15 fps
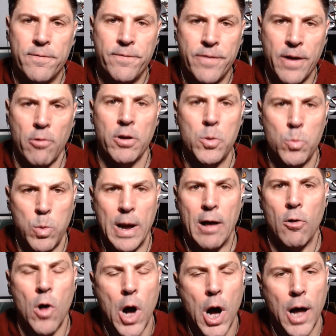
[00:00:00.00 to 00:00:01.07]
very
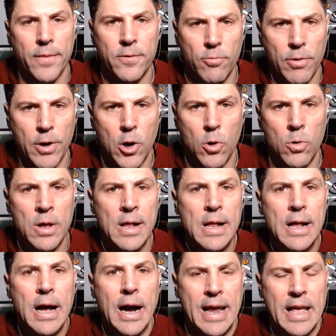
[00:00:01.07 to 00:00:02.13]
well on the road
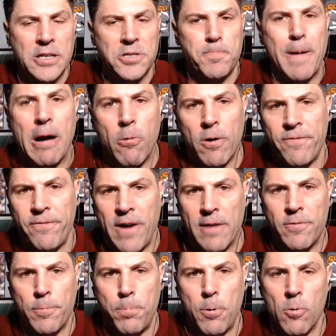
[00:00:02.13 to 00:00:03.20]
against Power 5
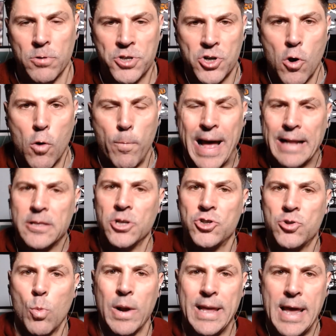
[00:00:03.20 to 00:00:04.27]
opponents. Go back to
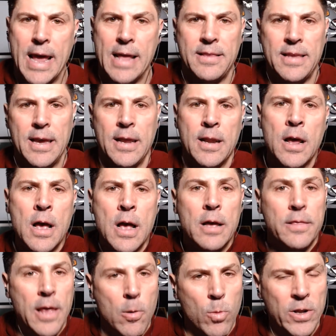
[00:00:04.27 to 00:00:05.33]
2018.
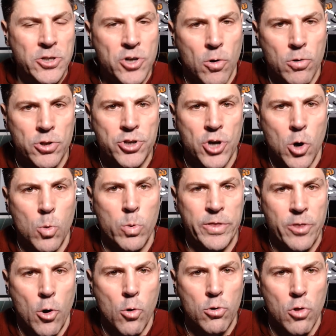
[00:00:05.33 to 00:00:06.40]
They went toe-to-toe
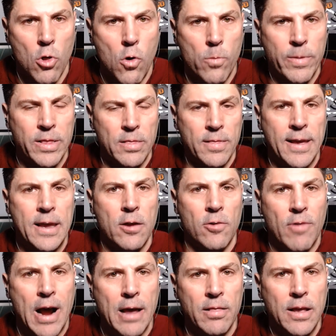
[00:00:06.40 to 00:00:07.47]
with Oklahoma and Lincoln
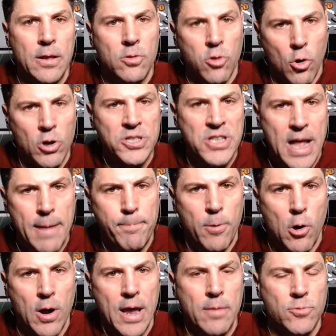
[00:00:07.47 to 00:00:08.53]
Riley, lost that
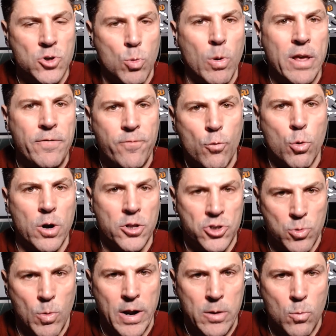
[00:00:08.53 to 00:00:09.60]
ballgame
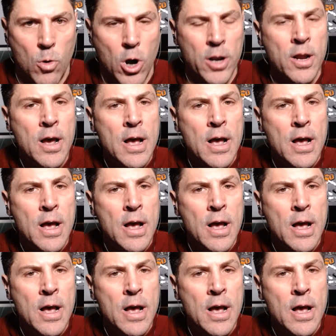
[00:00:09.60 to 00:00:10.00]
24-21.